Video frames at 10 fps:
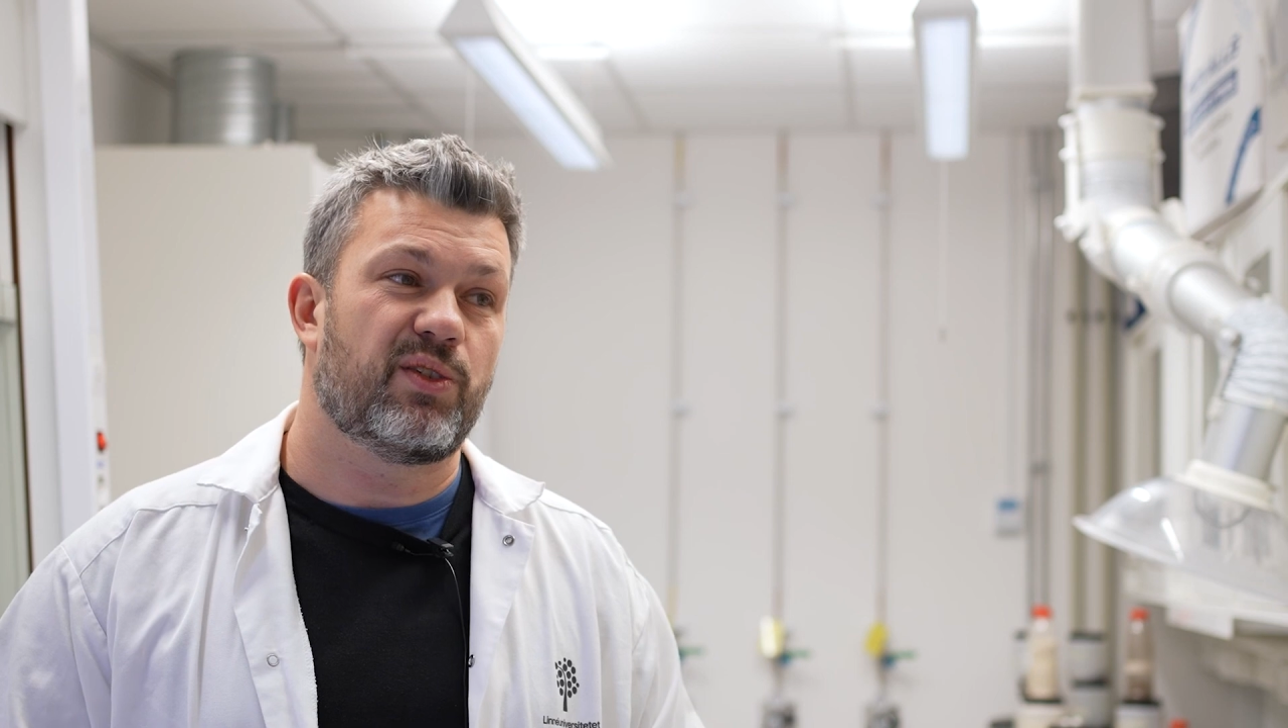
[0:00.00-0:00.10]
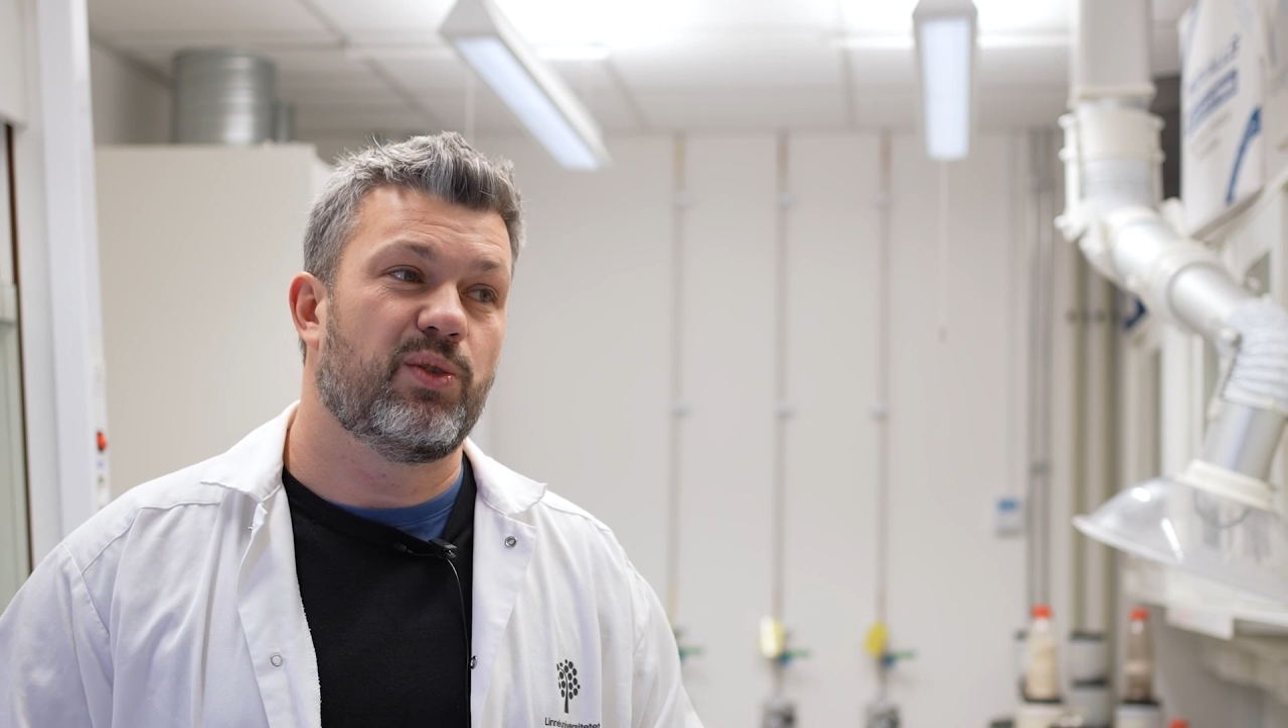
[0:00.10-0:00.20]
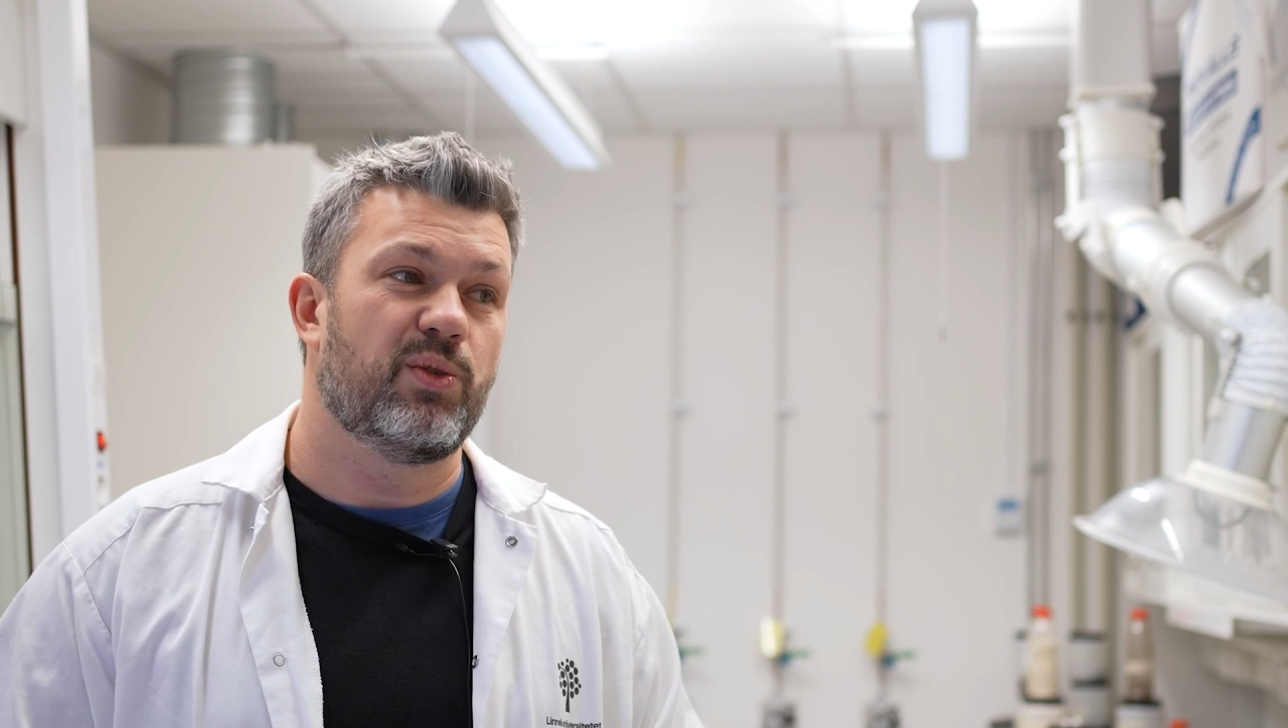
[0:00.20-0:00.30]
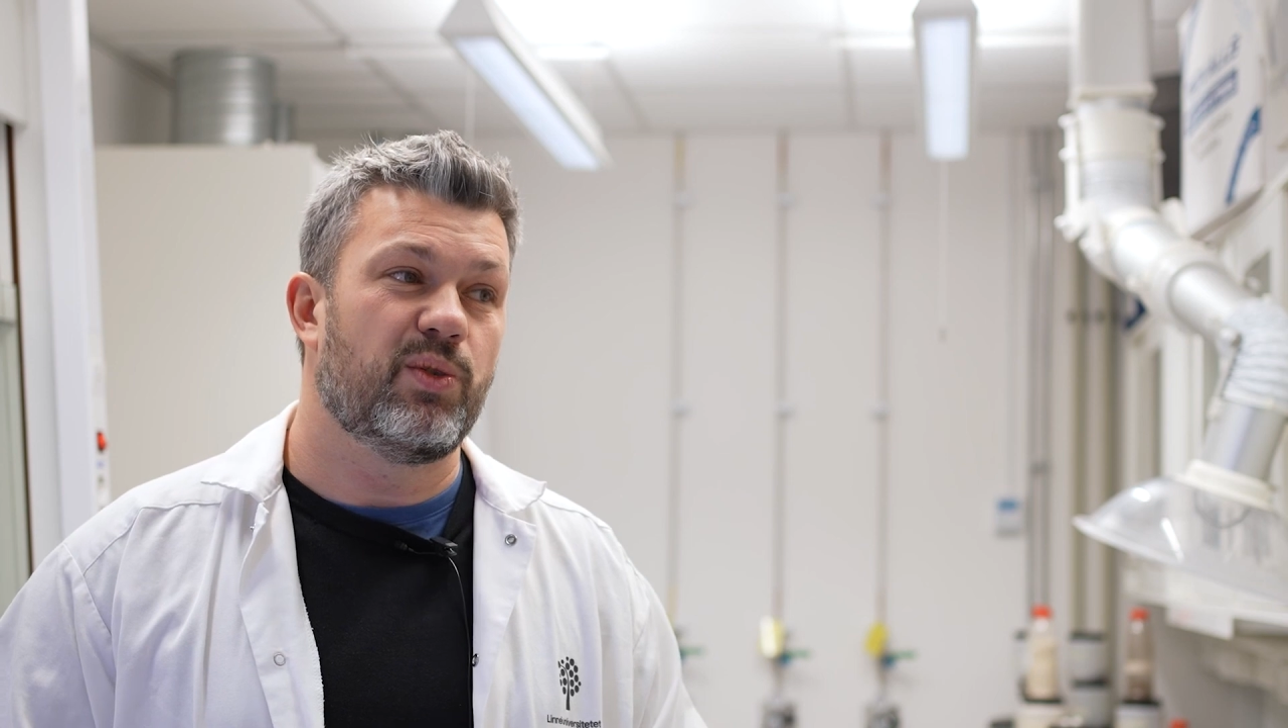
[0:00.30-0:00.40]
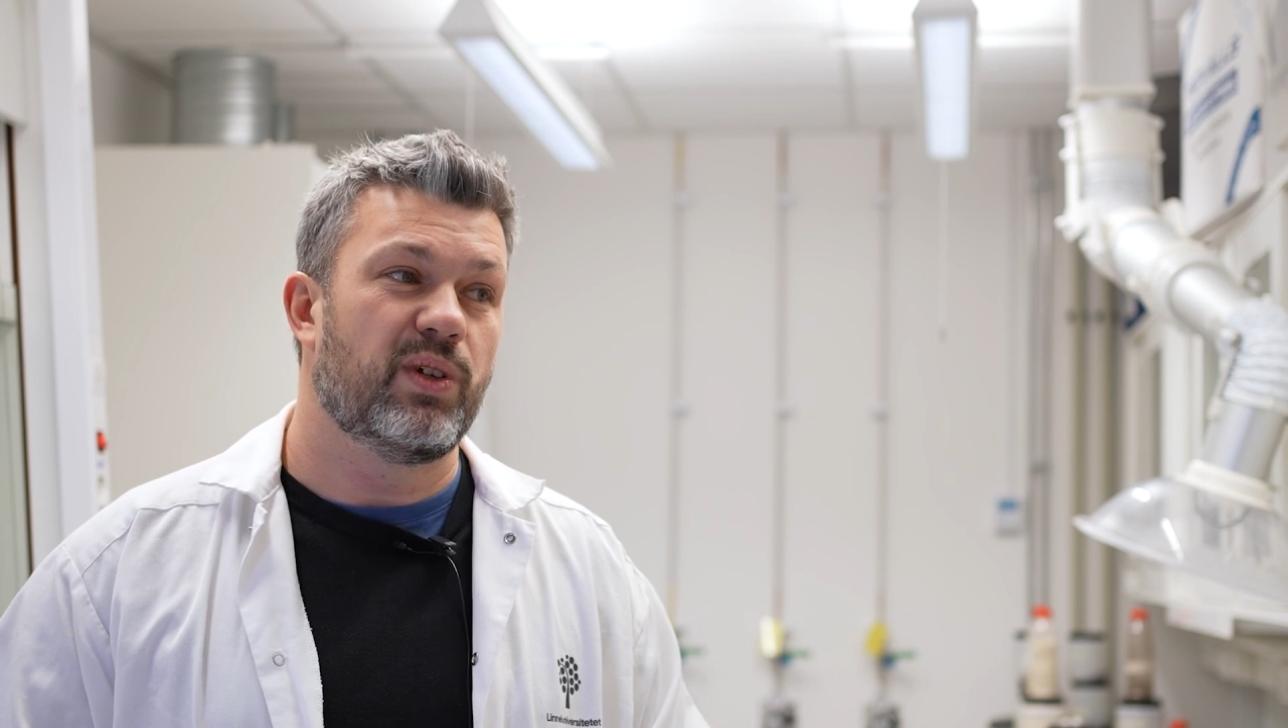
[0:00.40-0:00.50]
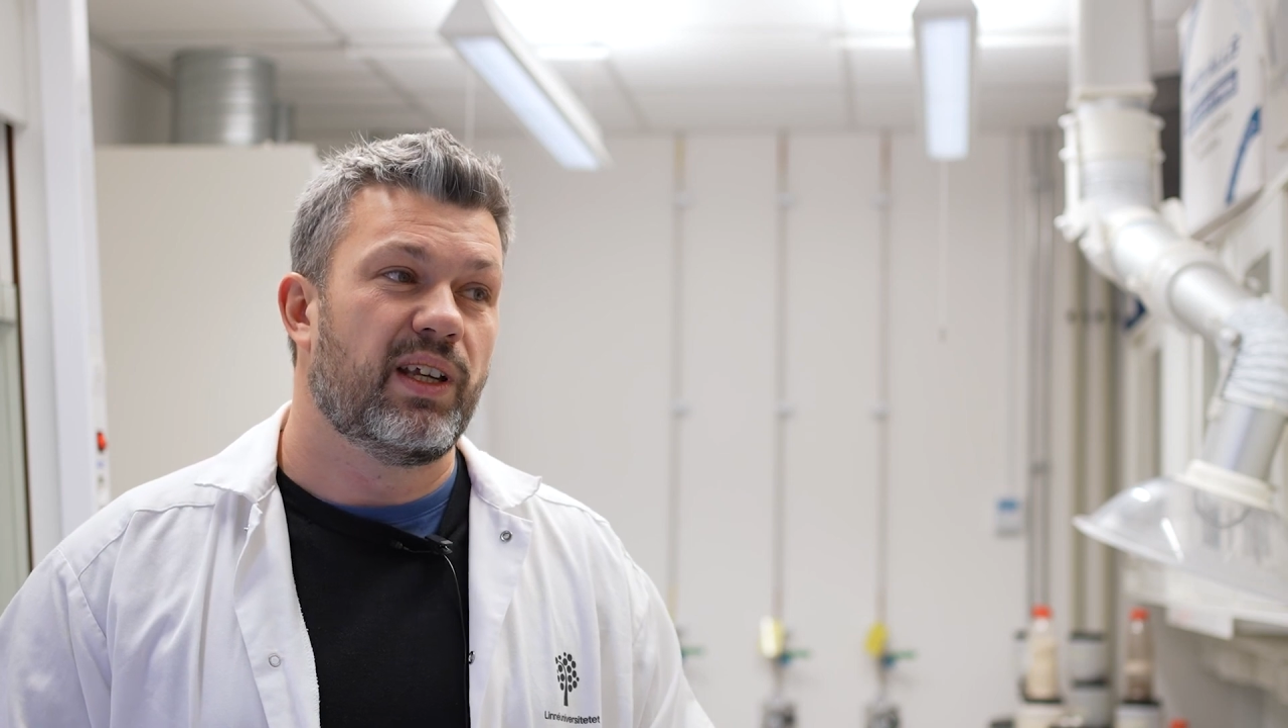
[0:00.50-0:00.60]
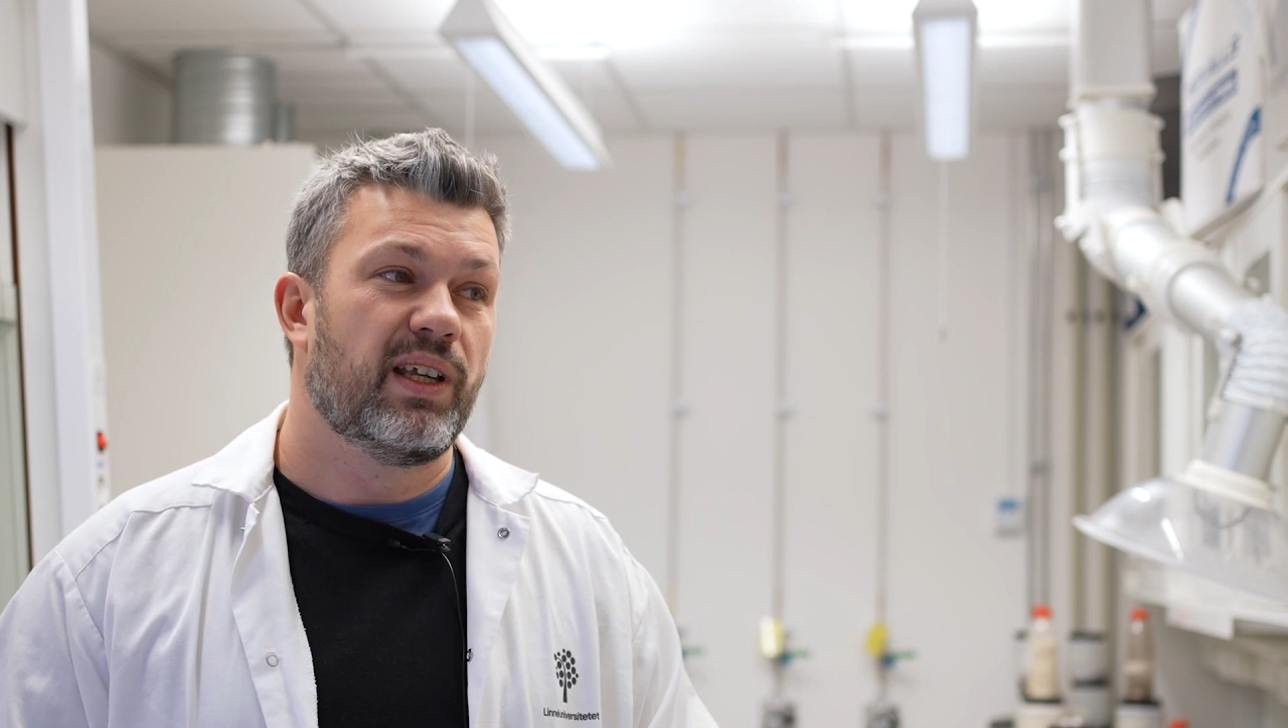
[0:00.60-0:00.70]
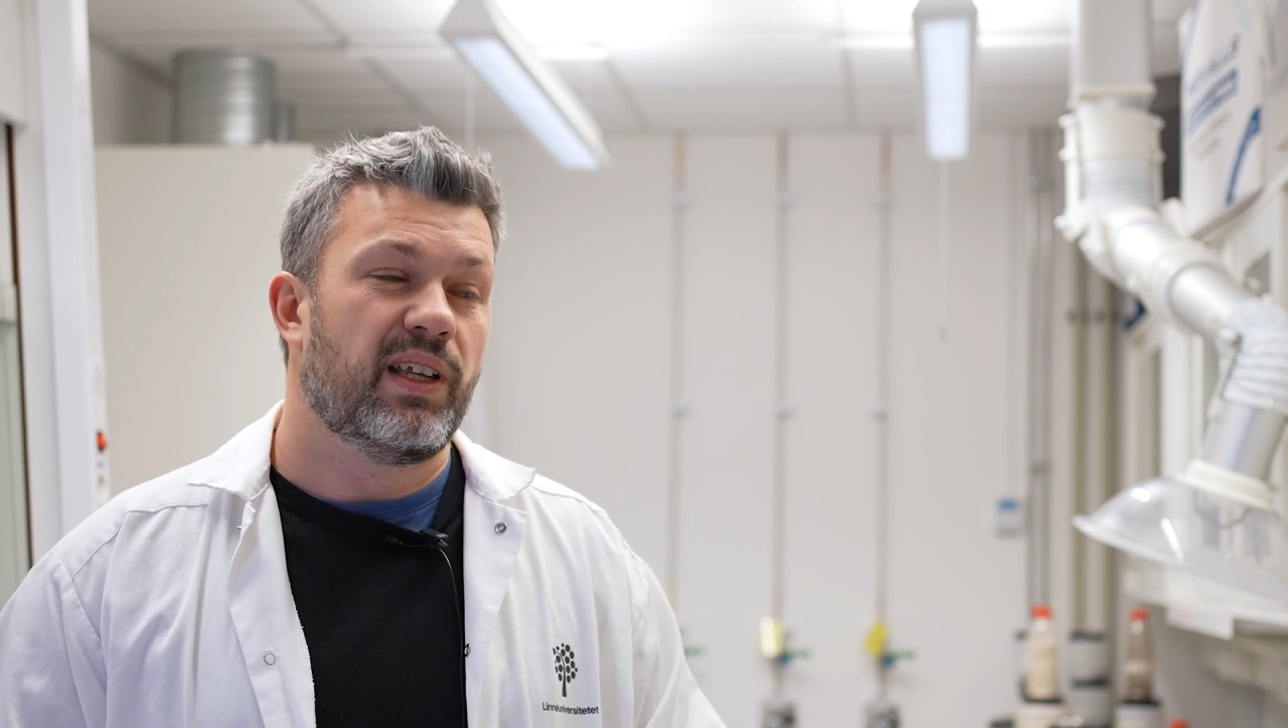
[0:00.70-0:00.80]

to